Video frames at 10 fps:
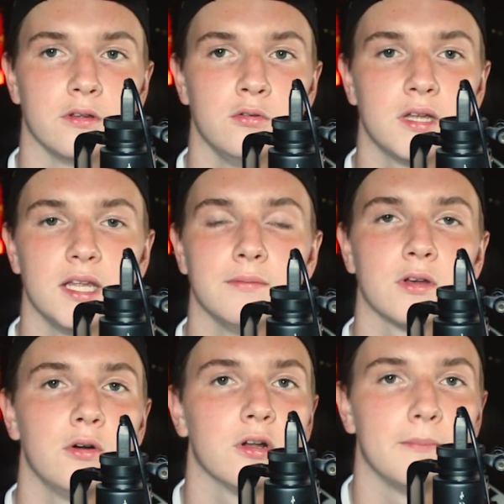You can even
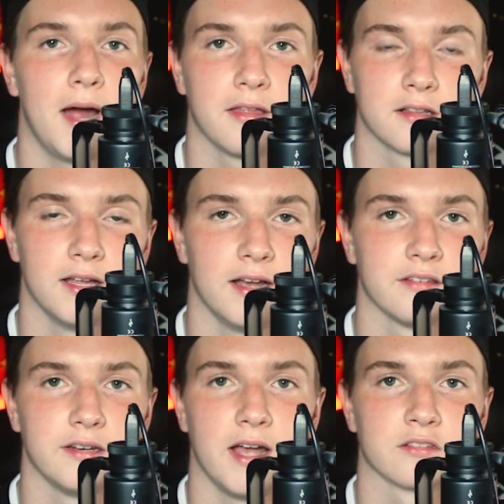go to your math
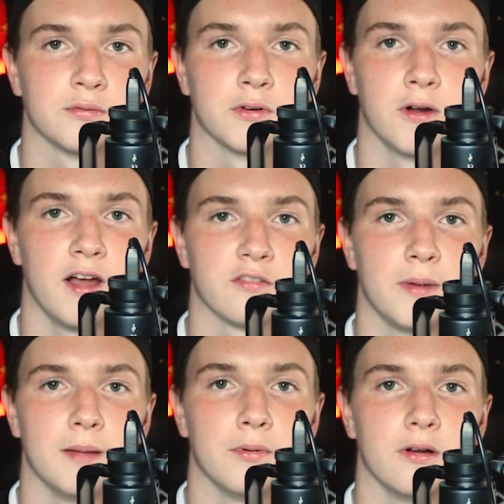class and ask for graph
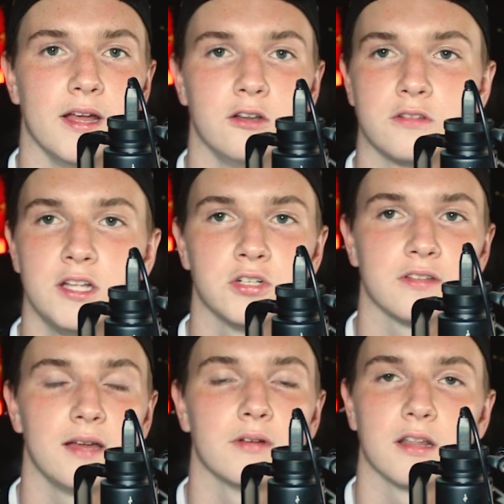paper, and your teacher's
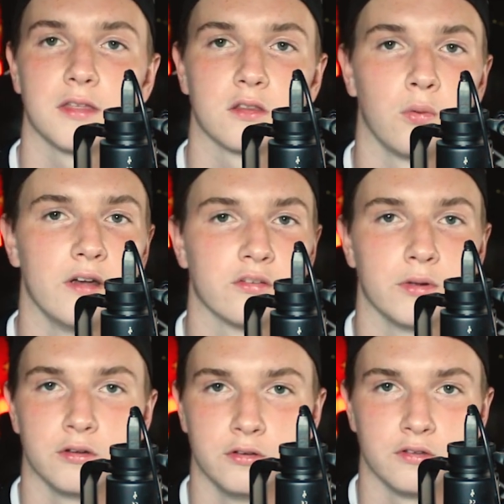not even going to think twice what
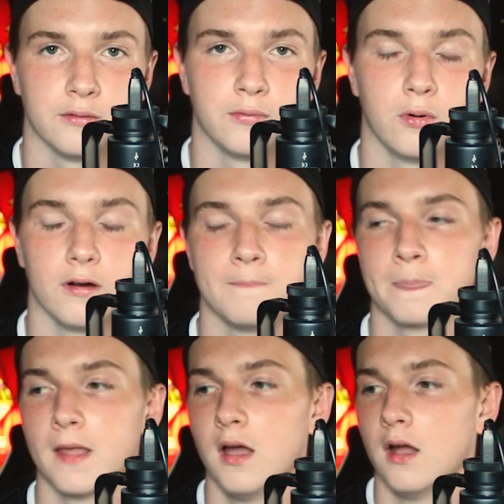you're using it for.
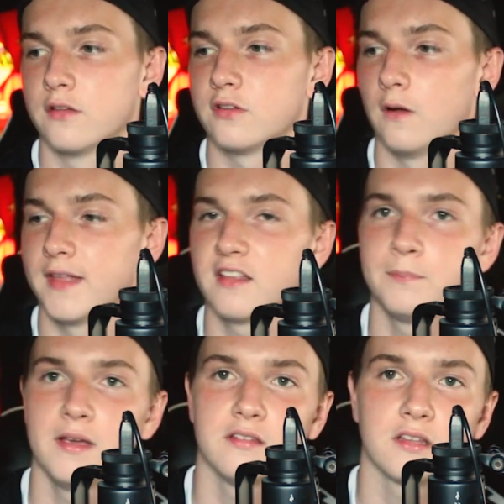So that's
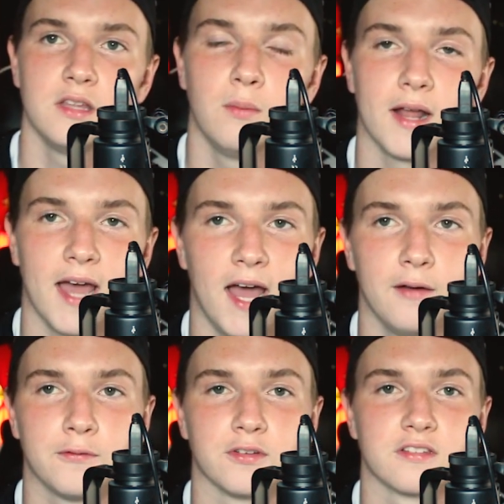basically what I
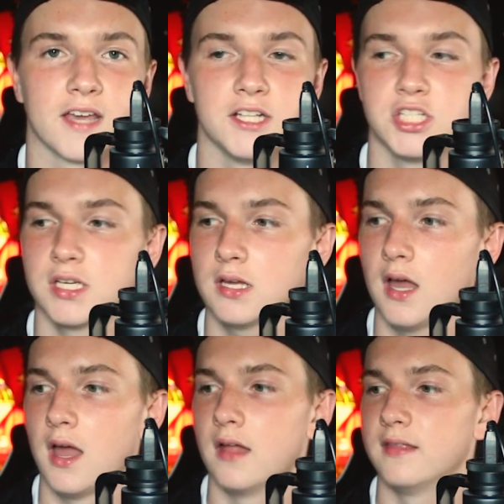have for sketching.
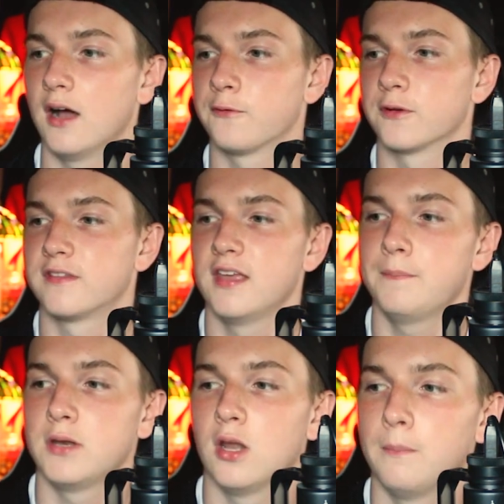Now for
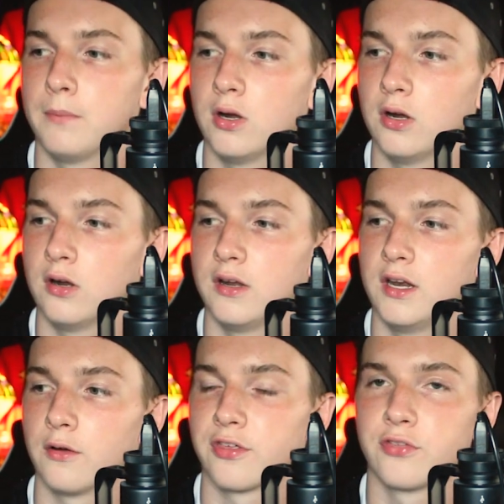tip number
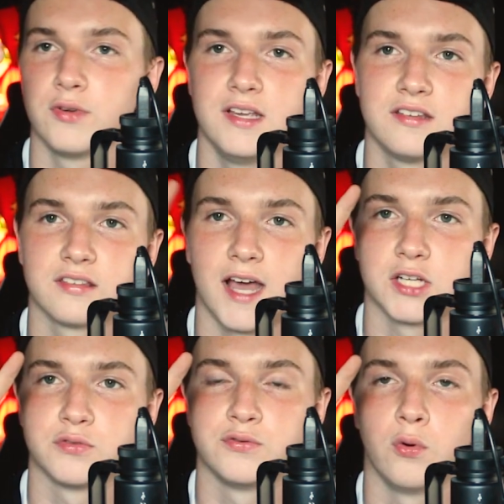
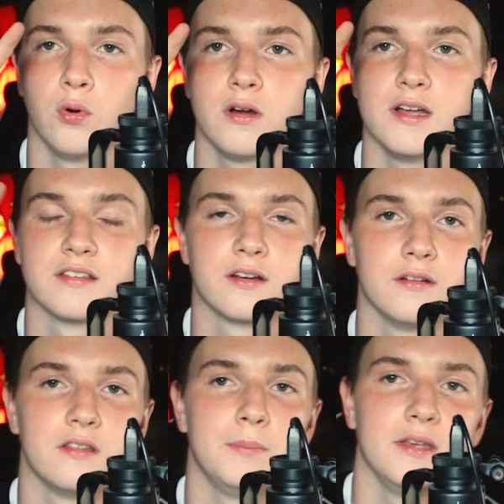3/4 is
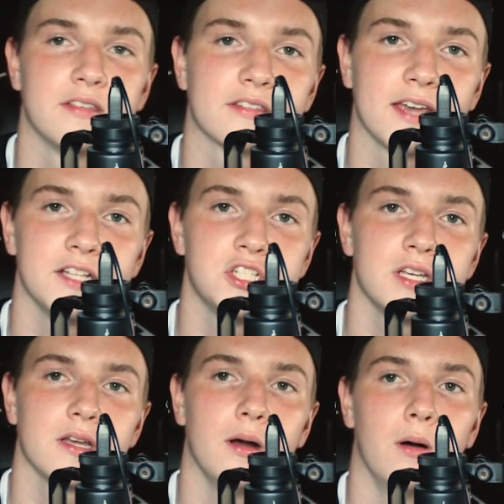going to be
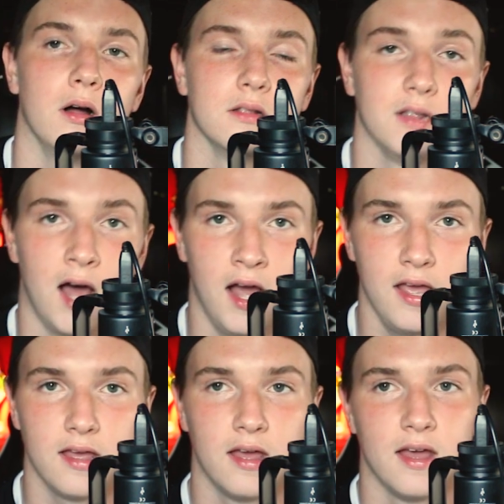sketching a
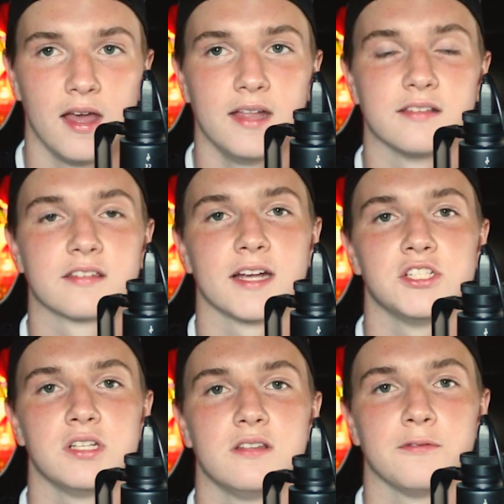lot and
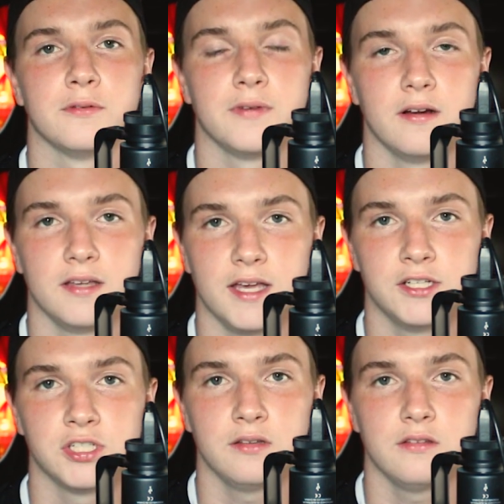sketching different
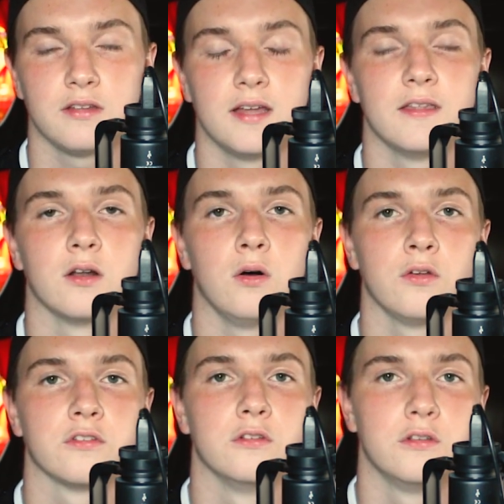variations, and then
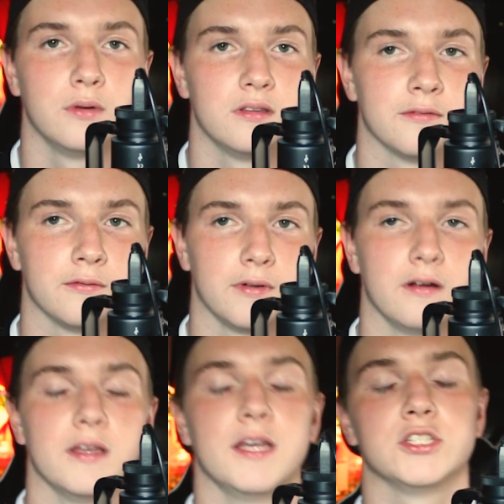also doing different
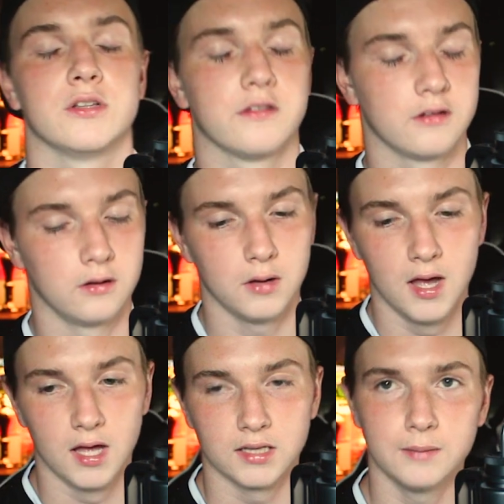variations. So
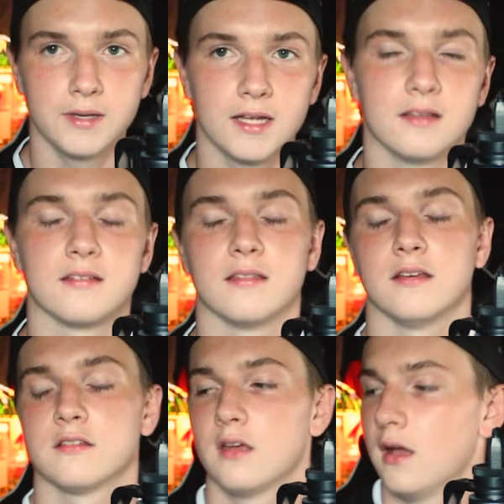let me get into
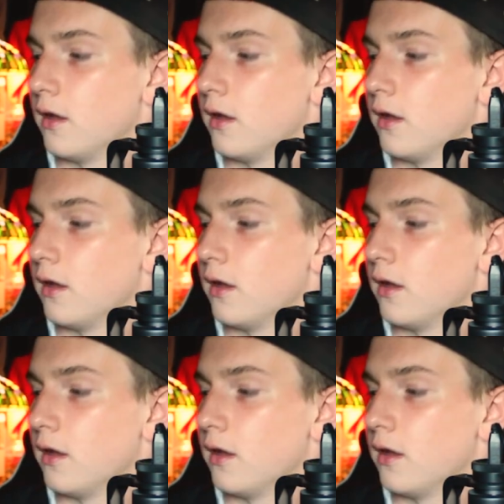this.